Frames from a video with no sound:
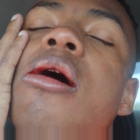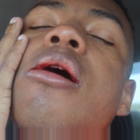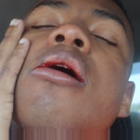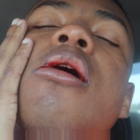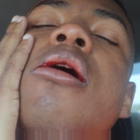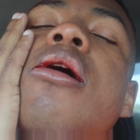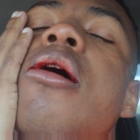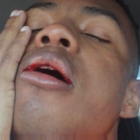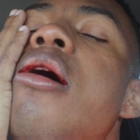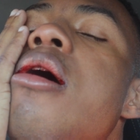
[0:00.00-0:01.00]

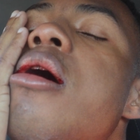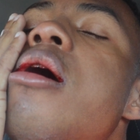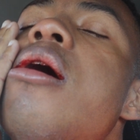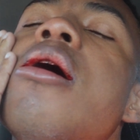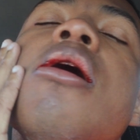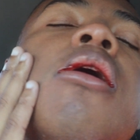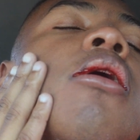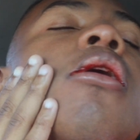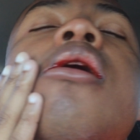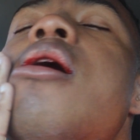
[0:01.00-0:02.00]
applesauce,
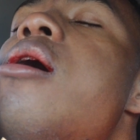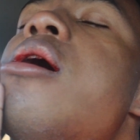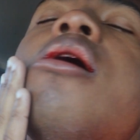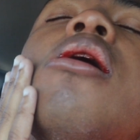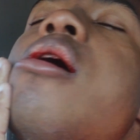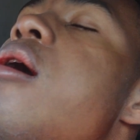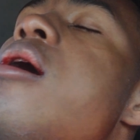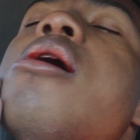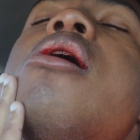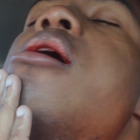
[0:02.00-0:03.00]
V8, instant
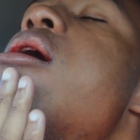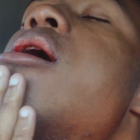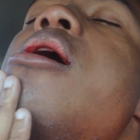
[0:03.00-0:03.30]
breakfast drinks,